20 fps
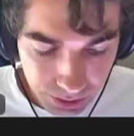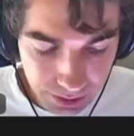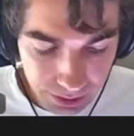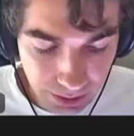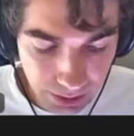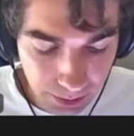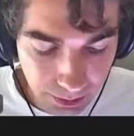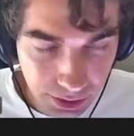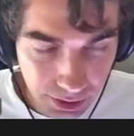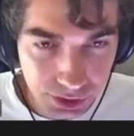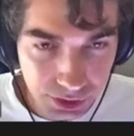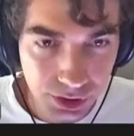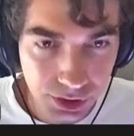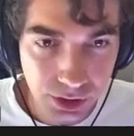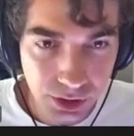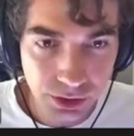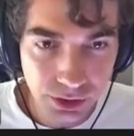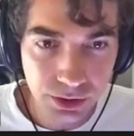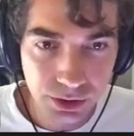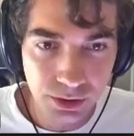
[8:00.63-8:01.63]
I'm going to
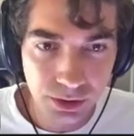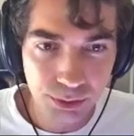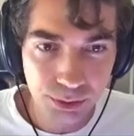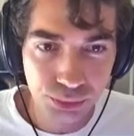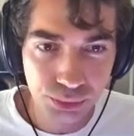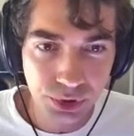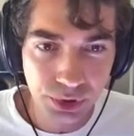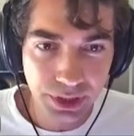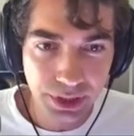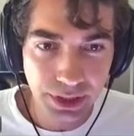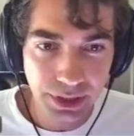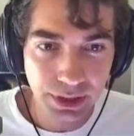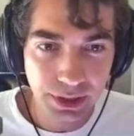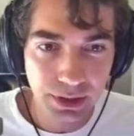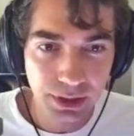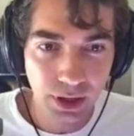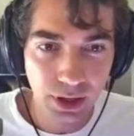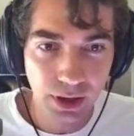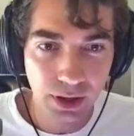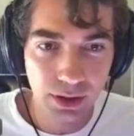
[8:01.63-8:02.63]
show you a
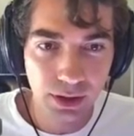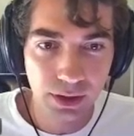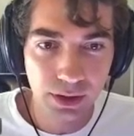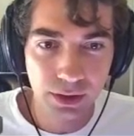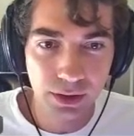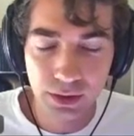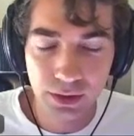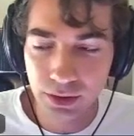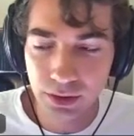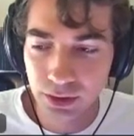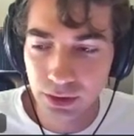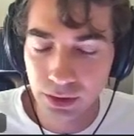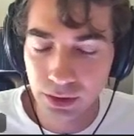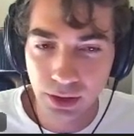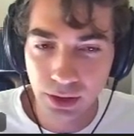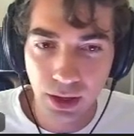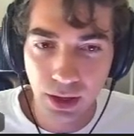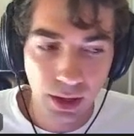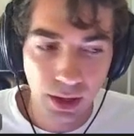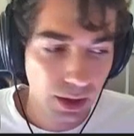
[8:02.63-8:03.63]
pretty
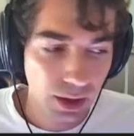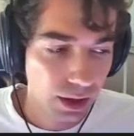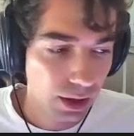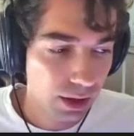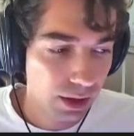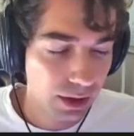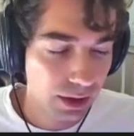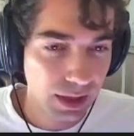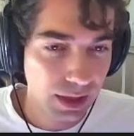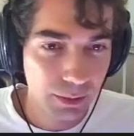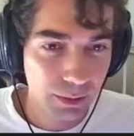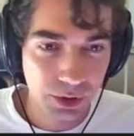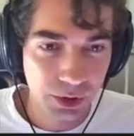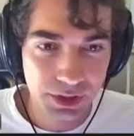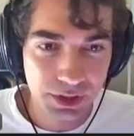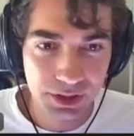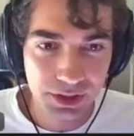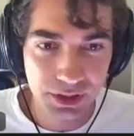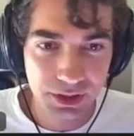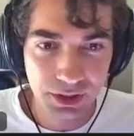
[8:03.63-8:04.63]

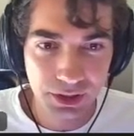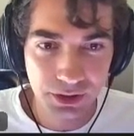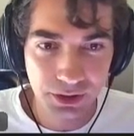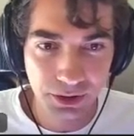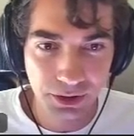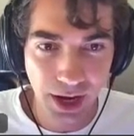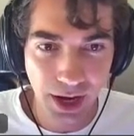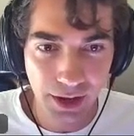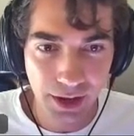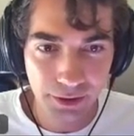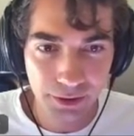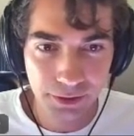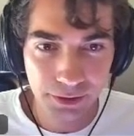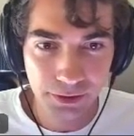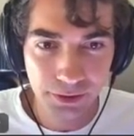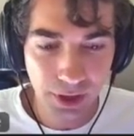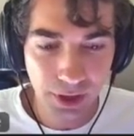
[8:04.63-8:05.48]
elaborate graph,